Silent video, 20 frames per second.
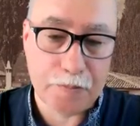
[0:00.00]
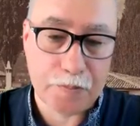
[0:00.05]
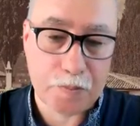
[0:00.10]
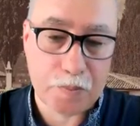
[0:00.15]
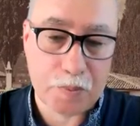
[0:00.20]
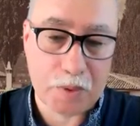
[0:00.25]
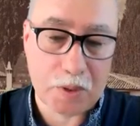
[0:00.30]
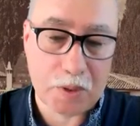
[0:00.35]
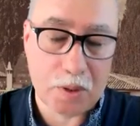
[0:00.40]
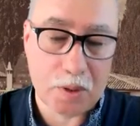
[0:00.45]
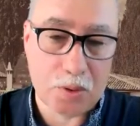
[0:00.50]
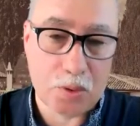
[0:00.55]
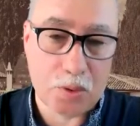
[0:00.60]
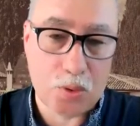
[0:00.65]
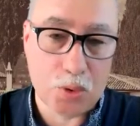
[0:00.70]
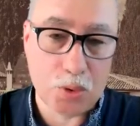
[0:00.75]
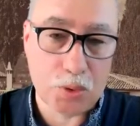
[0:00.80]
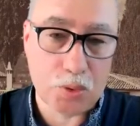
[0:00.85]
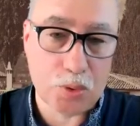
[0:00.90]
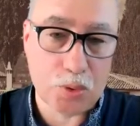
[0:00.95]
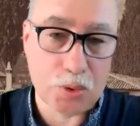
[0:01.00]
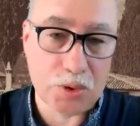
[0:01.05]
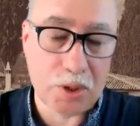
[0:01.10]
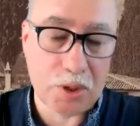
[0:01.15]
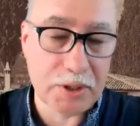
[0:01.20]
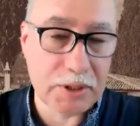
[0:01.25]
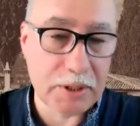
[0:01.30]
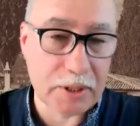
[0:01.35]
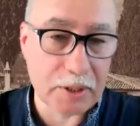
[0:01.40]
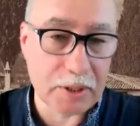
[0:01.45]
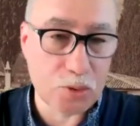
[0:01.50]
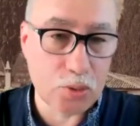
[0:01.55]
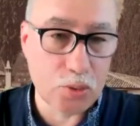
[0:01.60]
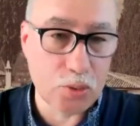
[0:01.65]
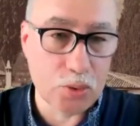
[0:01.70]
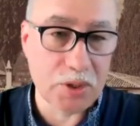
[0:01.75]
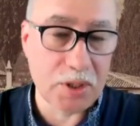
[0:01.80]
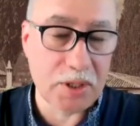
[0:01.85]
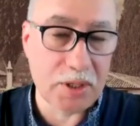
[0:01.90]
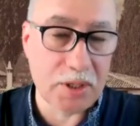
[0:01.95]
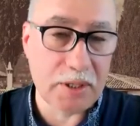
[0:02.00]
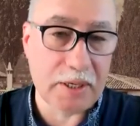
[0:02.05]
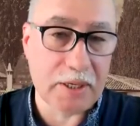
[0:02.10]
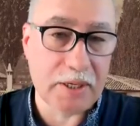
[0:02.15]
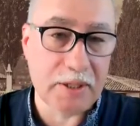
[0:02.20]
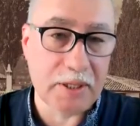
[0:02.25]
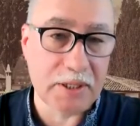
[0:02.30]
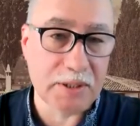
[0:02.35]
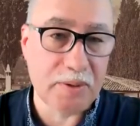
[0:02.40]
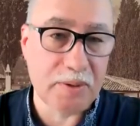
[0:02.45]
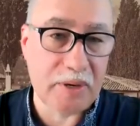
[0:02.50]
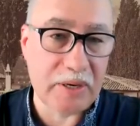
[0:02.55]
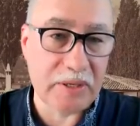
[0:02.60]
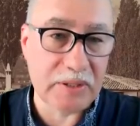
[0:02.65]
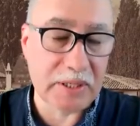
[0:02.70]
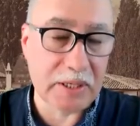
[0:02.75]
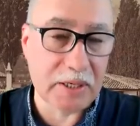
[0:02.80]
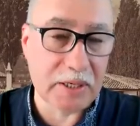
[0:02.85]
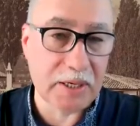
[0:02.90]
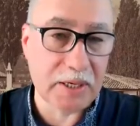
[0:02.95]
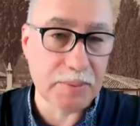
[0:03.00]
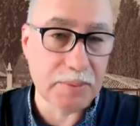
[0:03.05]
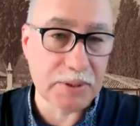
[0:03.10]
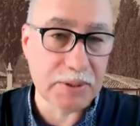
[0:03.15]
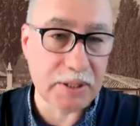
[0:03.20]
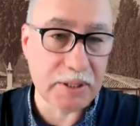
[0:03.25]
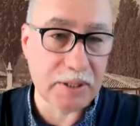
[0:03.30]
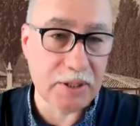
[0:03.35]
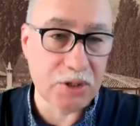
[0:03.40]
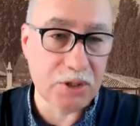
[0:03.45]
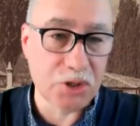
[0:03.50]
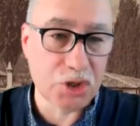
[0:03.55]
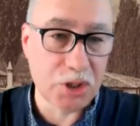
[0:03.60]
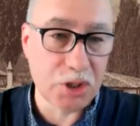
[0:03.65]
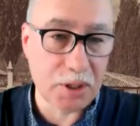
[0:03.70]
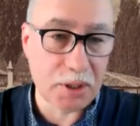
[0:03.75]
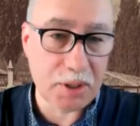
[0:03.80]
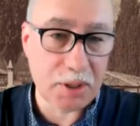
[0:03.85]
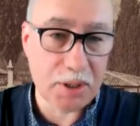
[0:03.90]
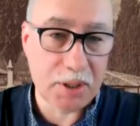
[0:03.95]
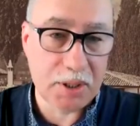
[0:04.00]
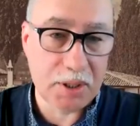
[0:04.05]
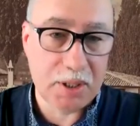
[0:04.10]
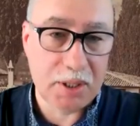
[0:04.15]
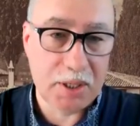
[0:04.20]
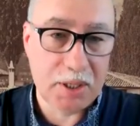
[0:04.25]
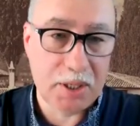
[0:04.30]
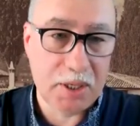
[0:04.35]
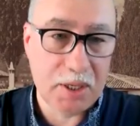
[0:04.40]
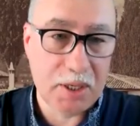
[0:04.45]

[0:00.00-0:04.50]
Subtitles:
literary competition called Crimean Fig,